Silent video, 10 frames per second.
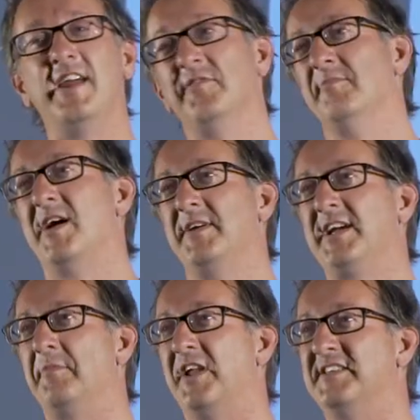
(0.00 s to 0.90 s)
and even maybe a
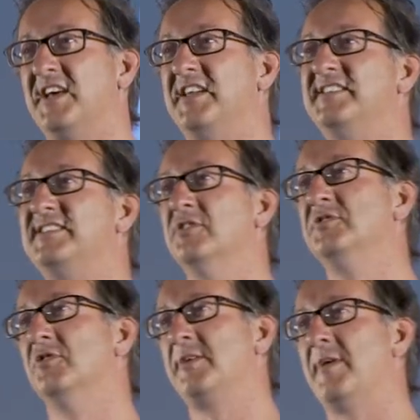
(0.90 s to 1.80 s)
couple of days later, you're
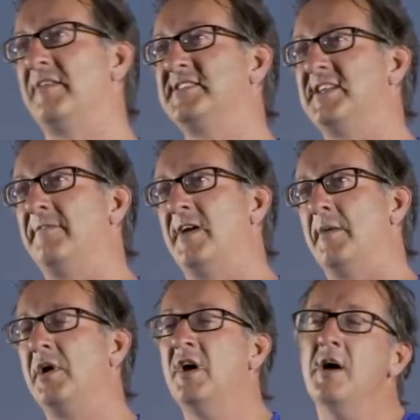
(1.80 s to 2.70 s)
still talking about the stuff
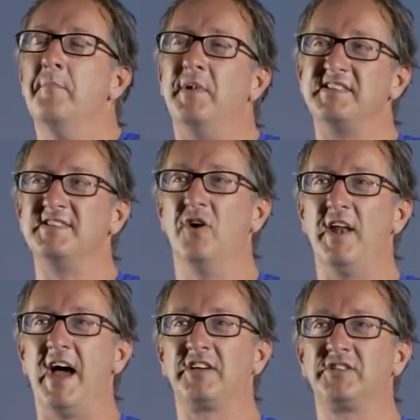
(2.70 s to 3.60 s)
up, but it's
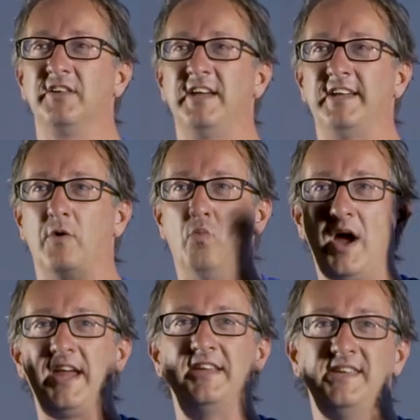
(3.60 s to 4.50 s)
not actually
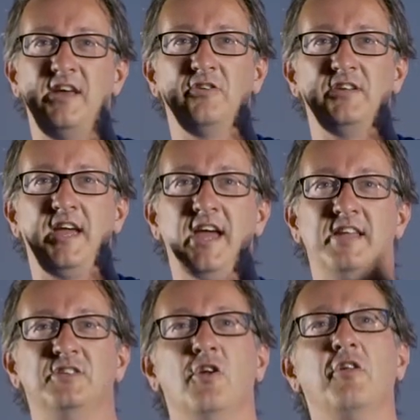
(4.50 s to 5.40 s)
weighing down on your
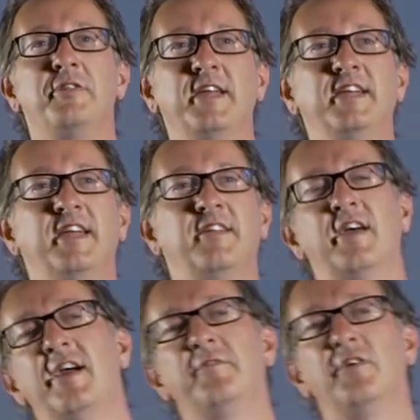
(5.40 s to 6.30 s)
head. You're not thinking
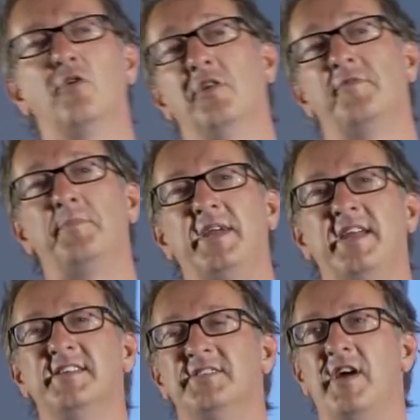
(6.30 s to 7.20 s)
that every, all of your
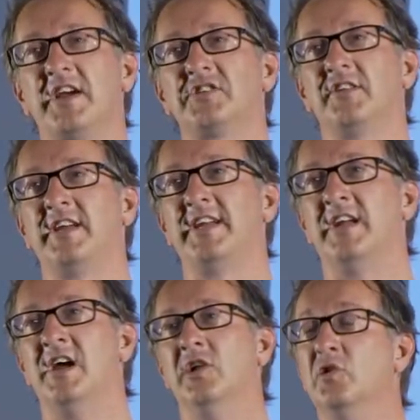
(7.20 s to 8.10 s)
peers are
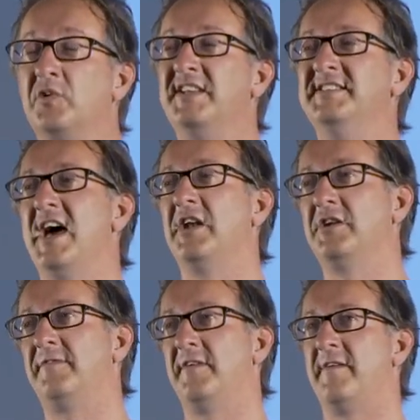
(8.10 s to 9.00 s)
actually looking down
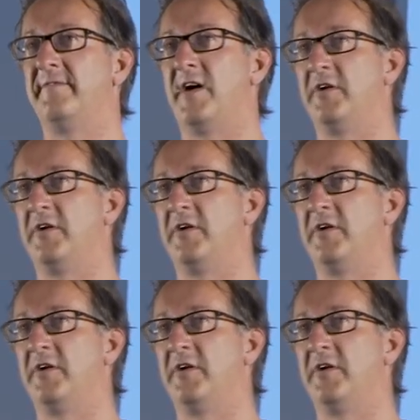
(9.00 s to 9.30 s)
at you for that